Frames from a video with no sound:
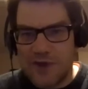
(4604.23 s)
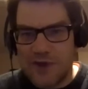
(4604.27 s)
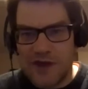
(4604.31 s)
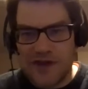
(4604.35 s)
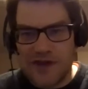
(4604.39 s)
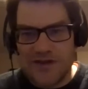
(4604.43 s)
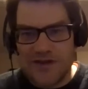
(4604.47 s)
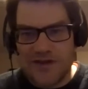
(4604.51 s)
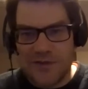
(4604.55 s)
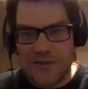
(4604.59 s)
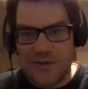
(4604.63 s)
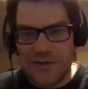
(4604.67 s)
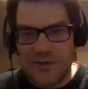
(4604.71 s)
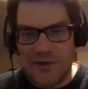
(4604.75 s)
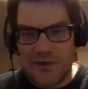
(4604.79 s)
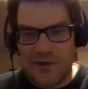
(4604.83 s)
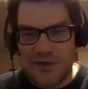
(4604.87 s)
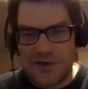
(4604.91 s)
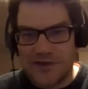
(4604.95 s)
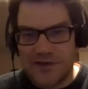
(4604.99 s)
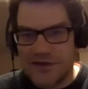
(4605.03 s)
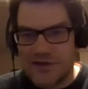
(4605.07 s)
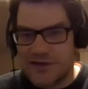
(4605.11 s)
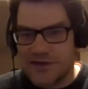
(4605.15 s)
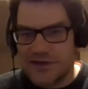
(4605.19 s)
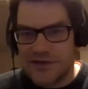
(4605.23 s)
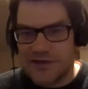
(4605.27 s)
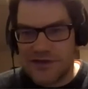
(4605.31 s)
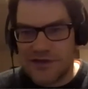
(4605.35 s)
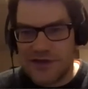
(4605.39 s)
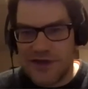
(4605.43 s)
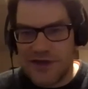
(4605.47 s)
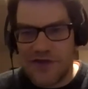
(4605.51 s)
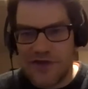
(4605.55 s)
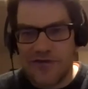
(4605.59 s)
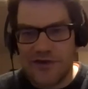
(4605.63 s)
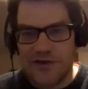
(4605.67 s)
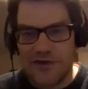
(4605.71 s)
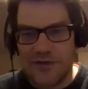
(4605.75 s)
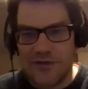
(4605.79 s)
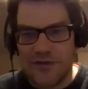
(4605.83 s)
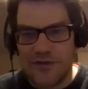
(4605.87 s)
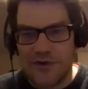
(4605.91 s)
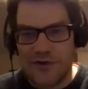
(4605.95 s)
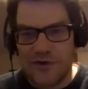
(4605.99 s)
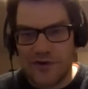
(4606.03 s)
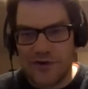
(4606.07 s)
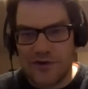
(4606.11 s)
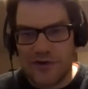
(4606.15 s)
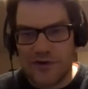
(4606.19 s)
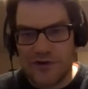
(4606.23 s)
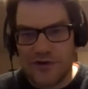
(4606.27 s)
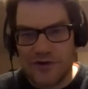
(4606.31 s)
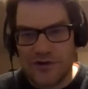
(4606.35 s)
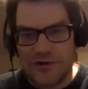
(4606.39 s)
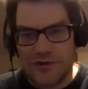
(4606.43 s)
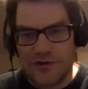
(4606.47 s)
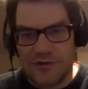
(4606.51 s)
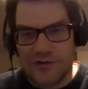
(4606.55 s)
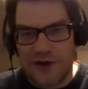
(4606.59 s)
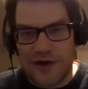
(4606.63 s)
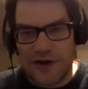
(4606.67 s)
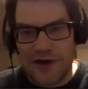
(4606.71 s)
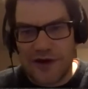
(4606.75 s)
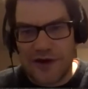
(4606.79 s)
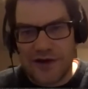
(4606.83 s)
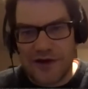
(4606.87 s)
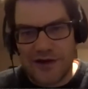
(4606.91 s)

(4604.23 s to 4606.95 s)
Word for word: pick something and just give it a whirl, right?